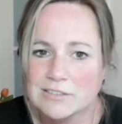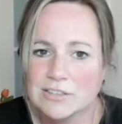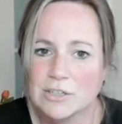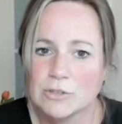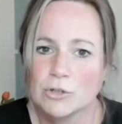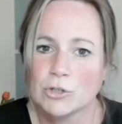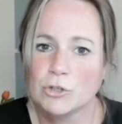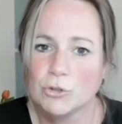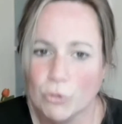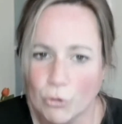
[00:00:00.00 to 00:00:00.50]

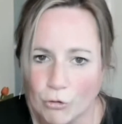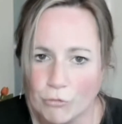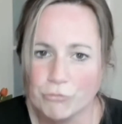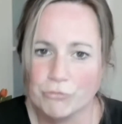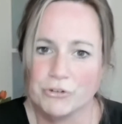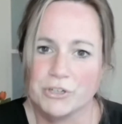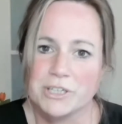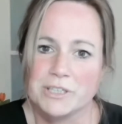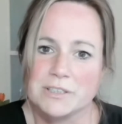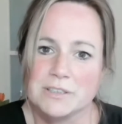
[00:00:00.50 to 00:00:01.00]
are a new
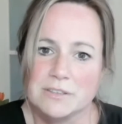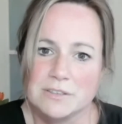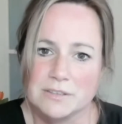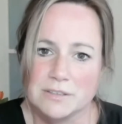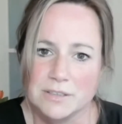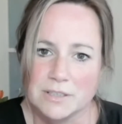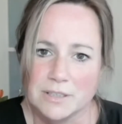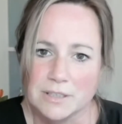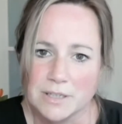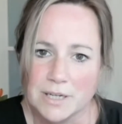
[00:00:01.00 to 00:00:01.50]
offering this
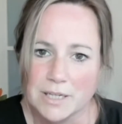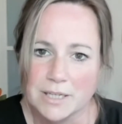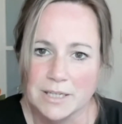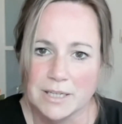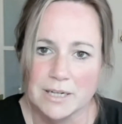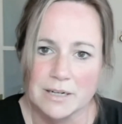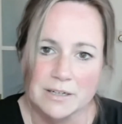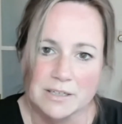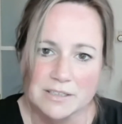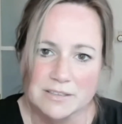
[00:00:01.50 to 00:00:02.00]
year, and
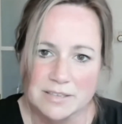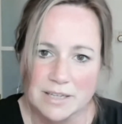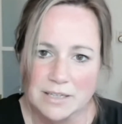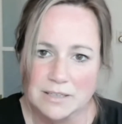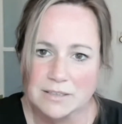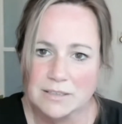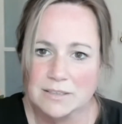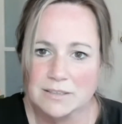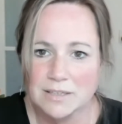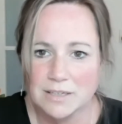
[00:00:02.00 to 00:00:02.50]
they are
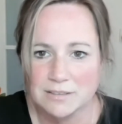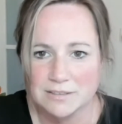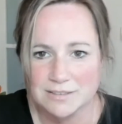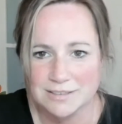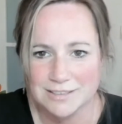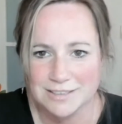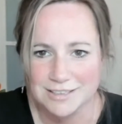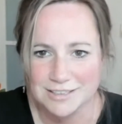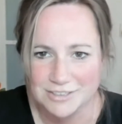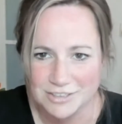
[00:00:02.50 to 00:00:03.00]
intended as
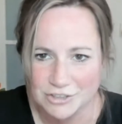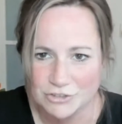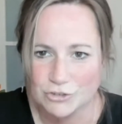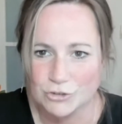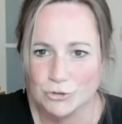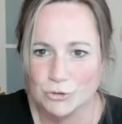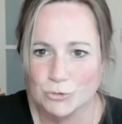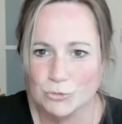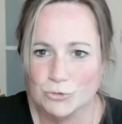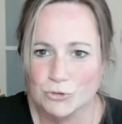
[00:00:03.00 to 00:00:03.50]
an
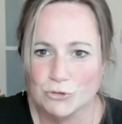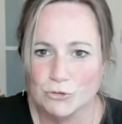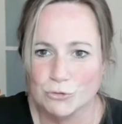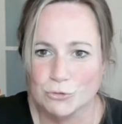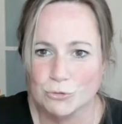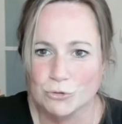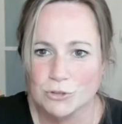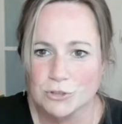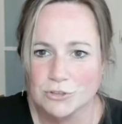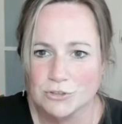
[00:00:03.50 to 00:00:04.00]
additional
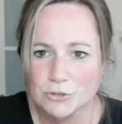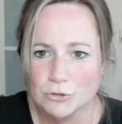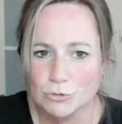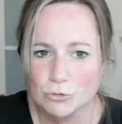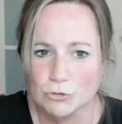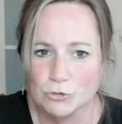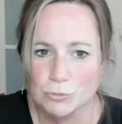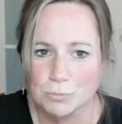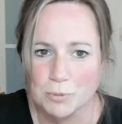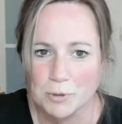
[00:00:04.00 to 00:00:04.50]
resource to
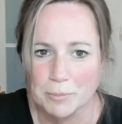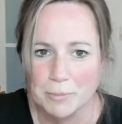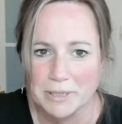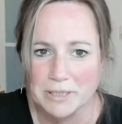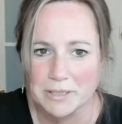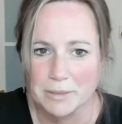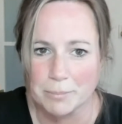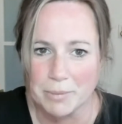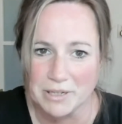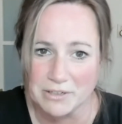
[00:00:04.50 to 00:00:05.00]

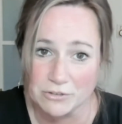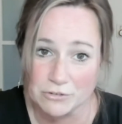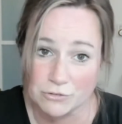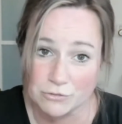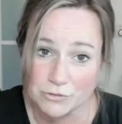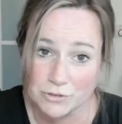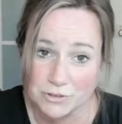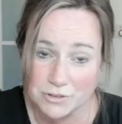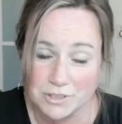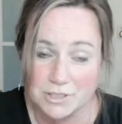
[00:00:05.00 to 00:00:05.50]
supplement the best
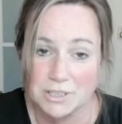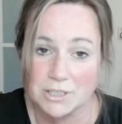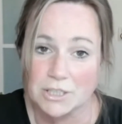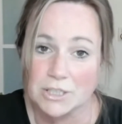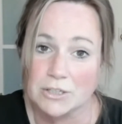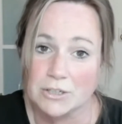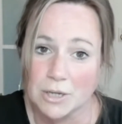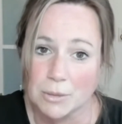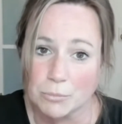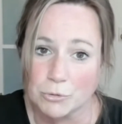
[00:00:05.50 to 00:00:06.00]
of the
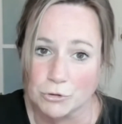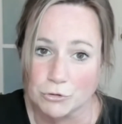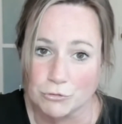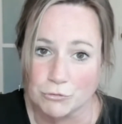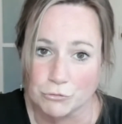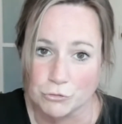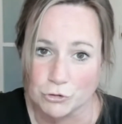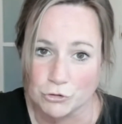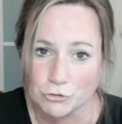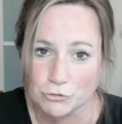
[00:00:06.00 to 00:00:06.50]
DDW
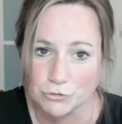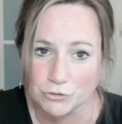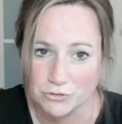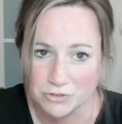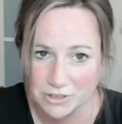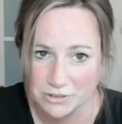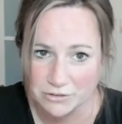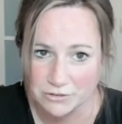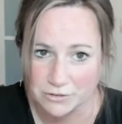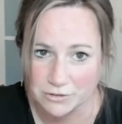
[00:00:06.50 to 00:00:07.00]
virtual
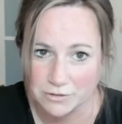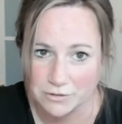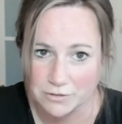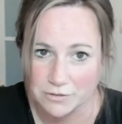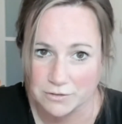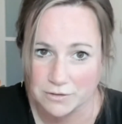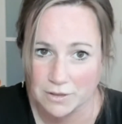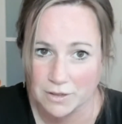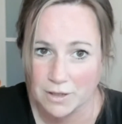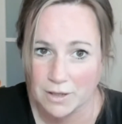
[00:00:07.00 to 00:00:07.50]

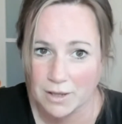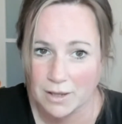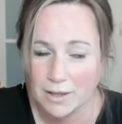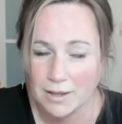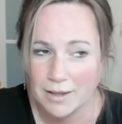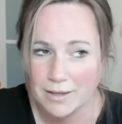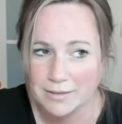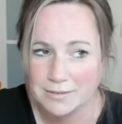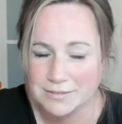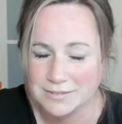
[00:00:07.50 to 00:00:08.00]
sessions.
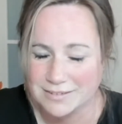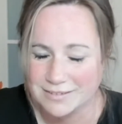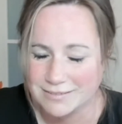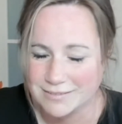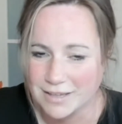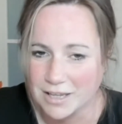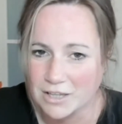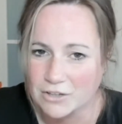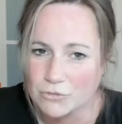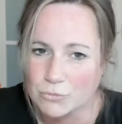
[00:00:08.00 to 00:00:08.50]
And
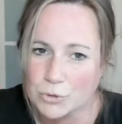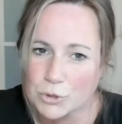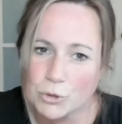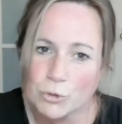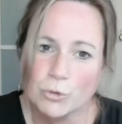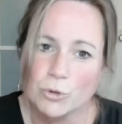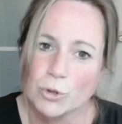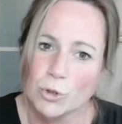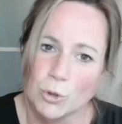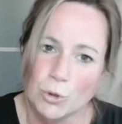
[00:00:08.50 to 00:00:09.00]
as we
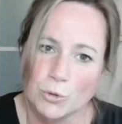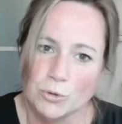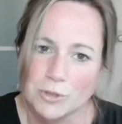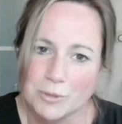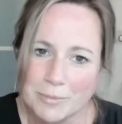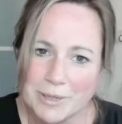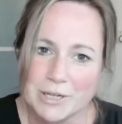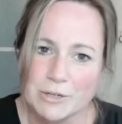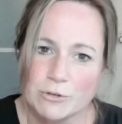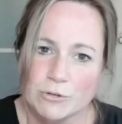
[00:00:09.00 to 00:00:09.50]
all know, the
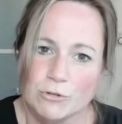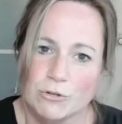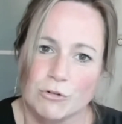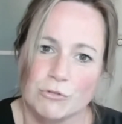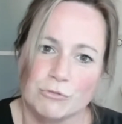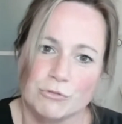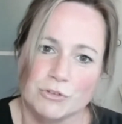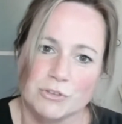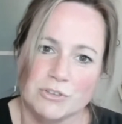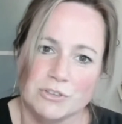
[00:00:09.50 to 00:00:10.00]
medical
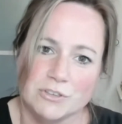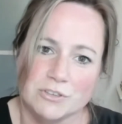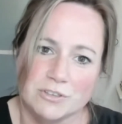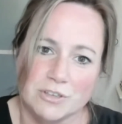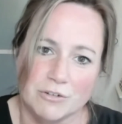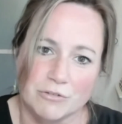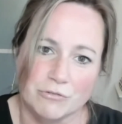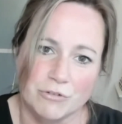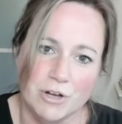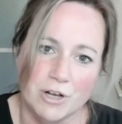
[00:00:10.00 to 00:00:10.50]
conferences
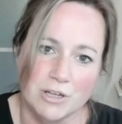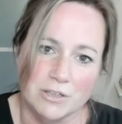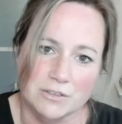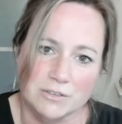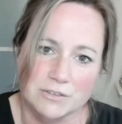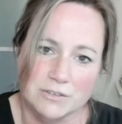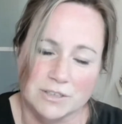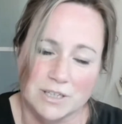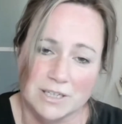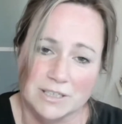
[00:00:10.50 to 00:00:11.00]
are
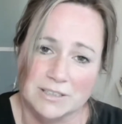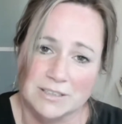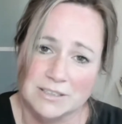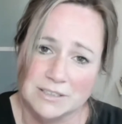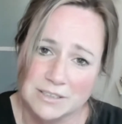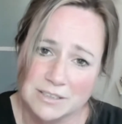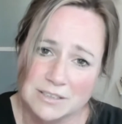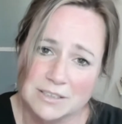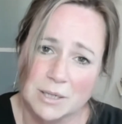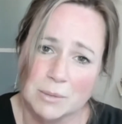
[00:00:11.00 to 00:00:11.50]
fast, and
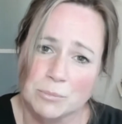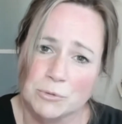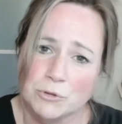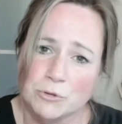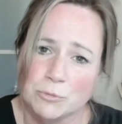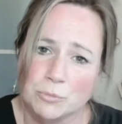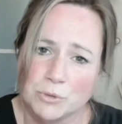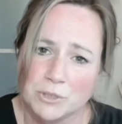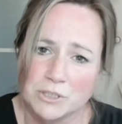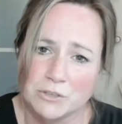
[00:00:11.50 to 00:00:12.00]

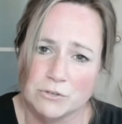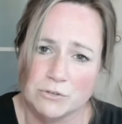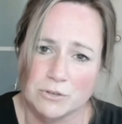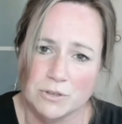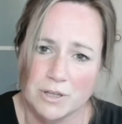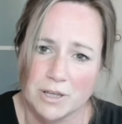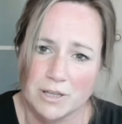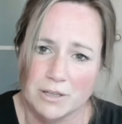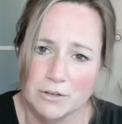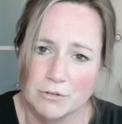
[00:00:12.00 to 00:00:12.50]
DDW brings
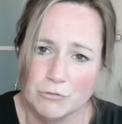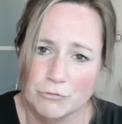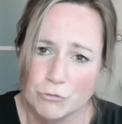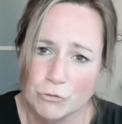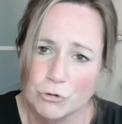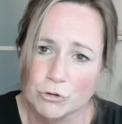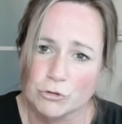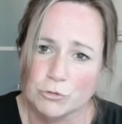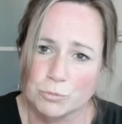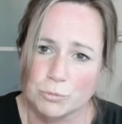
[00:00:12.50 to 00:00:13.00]
together
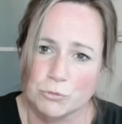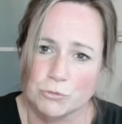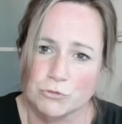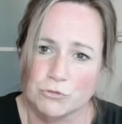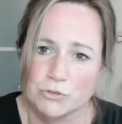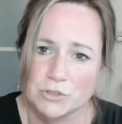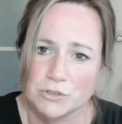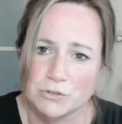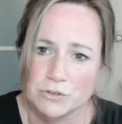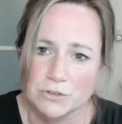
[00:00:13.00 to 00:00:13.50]
4
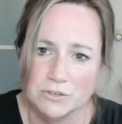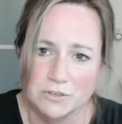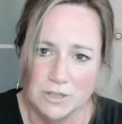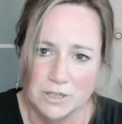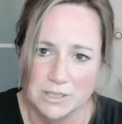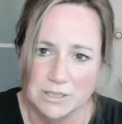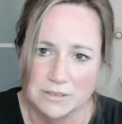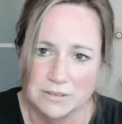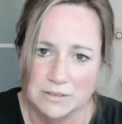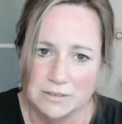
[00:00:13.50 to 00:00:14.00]
sponsoring
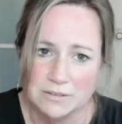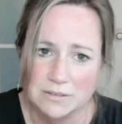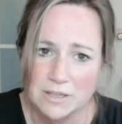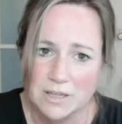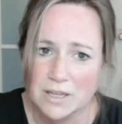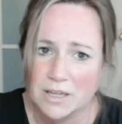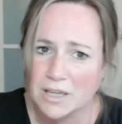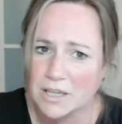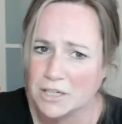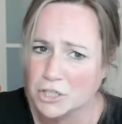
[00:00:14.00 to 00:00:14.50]
societies
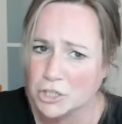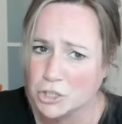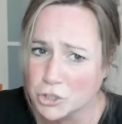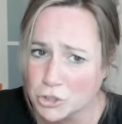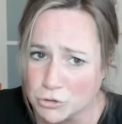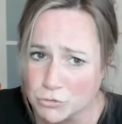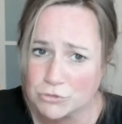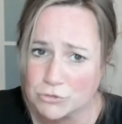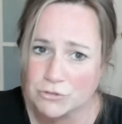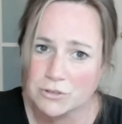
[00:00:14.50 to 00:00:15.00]
and a
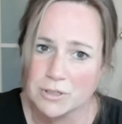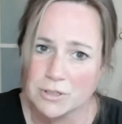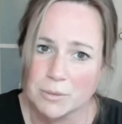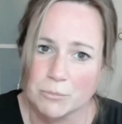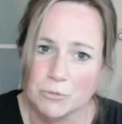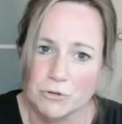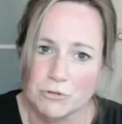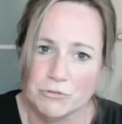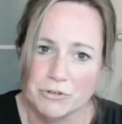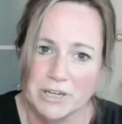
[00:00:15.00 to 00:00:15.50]
huge
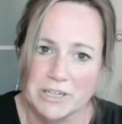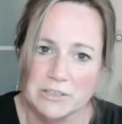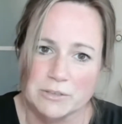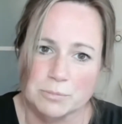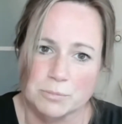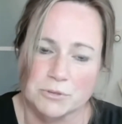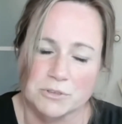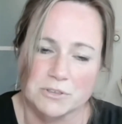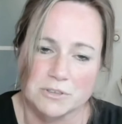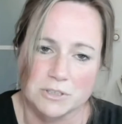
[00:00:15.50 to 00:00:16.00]
number of
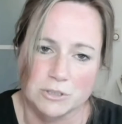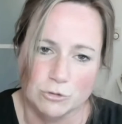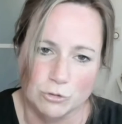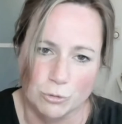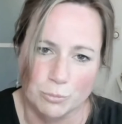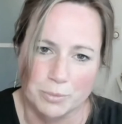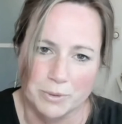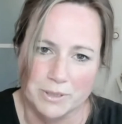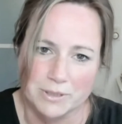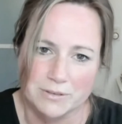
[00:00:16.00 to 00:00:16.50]
experts and
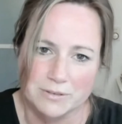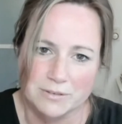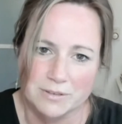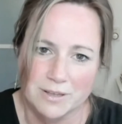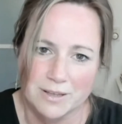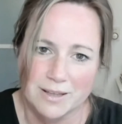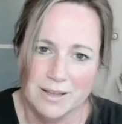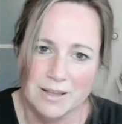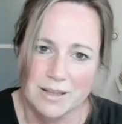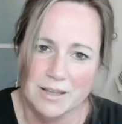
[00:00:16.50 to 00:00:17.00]
topics.
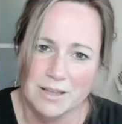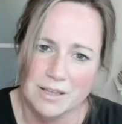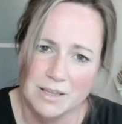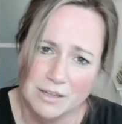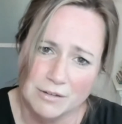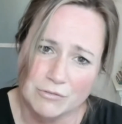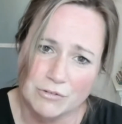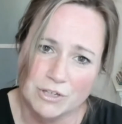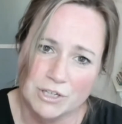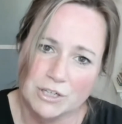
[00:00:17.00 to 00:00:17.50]

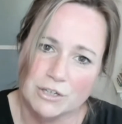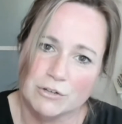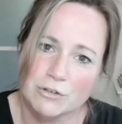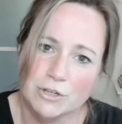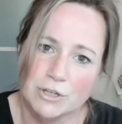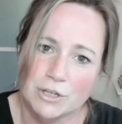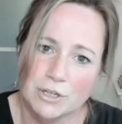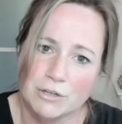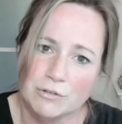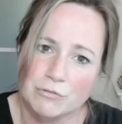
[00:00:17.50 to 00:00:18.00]
Even
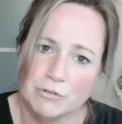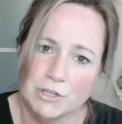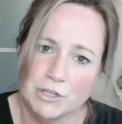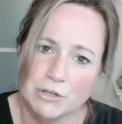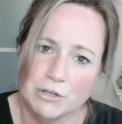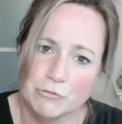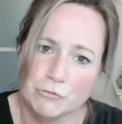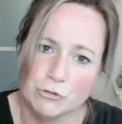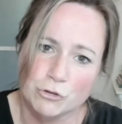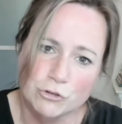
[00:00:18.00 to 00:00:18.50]

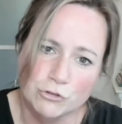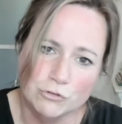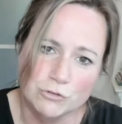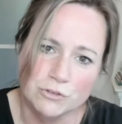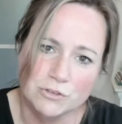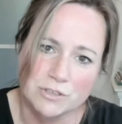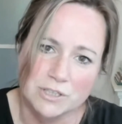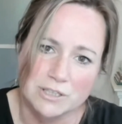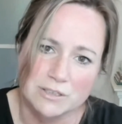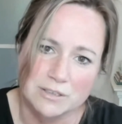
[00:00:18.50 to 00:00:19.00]
in a virtual
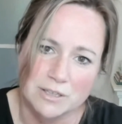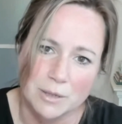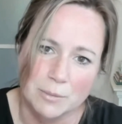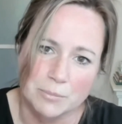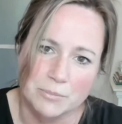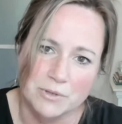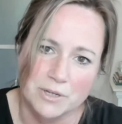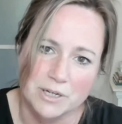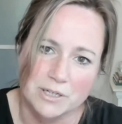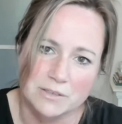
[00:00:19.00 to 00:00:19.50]

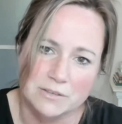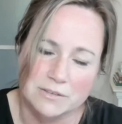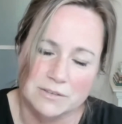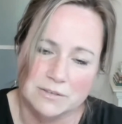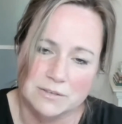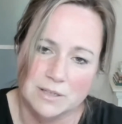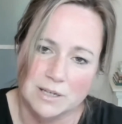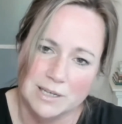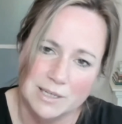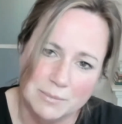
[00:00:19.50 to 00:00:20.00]
setup, there
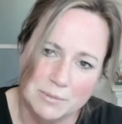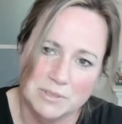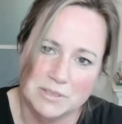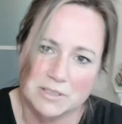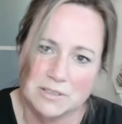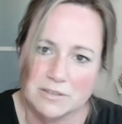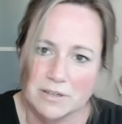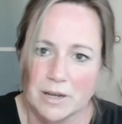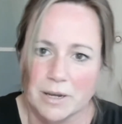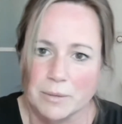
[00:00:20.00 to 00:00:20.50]
is
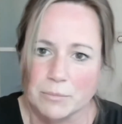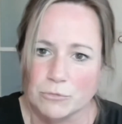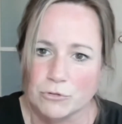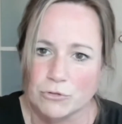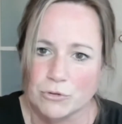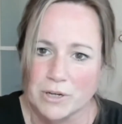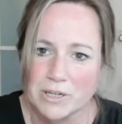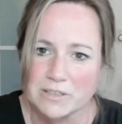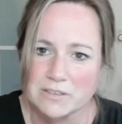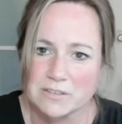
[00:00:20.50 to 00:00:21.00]
limited time
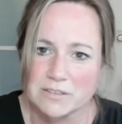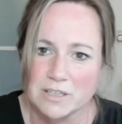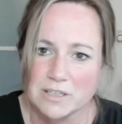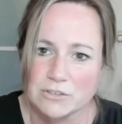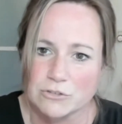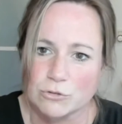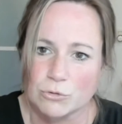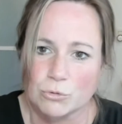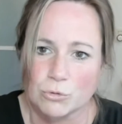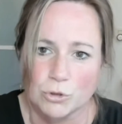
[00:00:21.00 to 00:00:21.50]
to
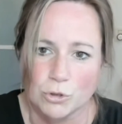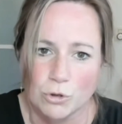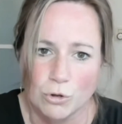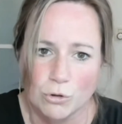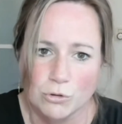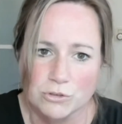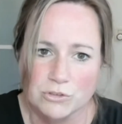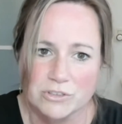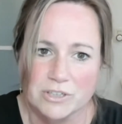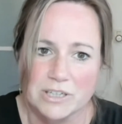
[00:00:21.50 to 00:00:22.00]
access all the
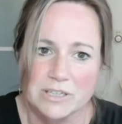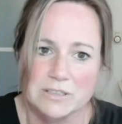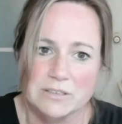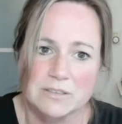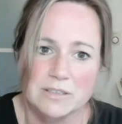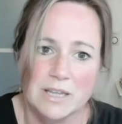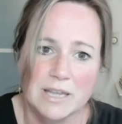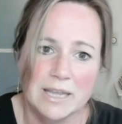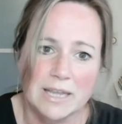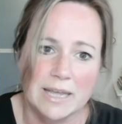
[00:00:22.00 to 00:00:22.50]
content
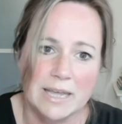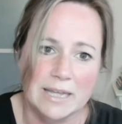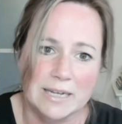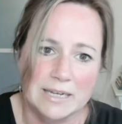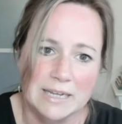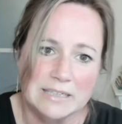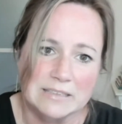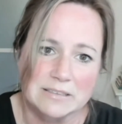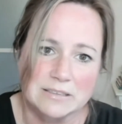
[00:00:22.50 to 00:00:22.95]
and the